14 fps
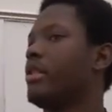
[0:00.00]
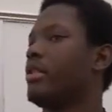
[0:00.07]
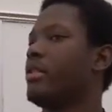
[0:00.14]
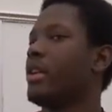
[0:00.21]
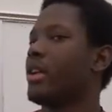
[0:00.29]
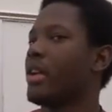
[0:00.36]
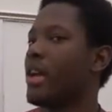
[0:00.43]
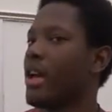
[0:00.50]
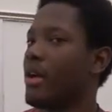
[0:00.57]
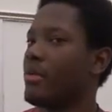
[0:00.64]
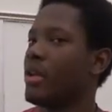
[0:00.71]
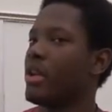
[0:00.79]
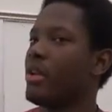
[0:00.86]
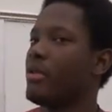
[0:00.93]
then
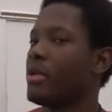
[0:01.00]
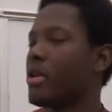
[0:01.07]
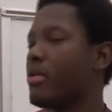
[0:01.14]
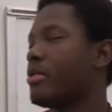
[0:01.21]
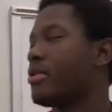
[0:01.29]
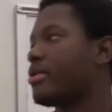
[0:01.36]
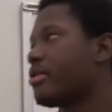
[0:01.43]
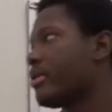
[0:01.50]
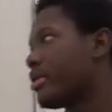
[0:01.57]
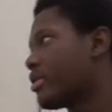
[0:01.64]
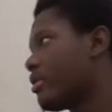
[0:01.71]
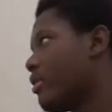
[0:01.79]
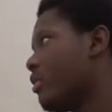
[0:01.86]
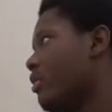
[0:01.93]
they can
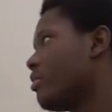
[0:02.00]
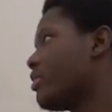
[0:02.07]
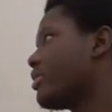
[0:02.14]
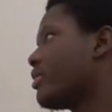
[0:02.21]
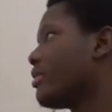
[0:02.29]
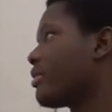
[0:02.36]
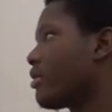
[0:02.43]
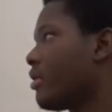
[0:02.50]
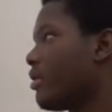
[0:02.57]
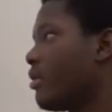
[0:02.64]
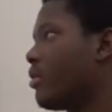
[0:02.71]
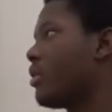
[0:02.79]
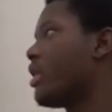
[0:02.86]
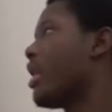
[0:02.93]
recover the source code. The
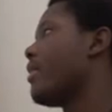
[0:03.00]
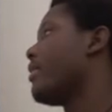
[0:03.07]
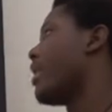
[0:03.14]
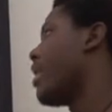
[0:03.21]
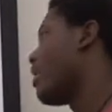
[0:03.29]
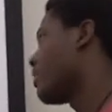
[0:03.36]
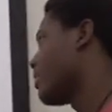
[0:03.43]
source code will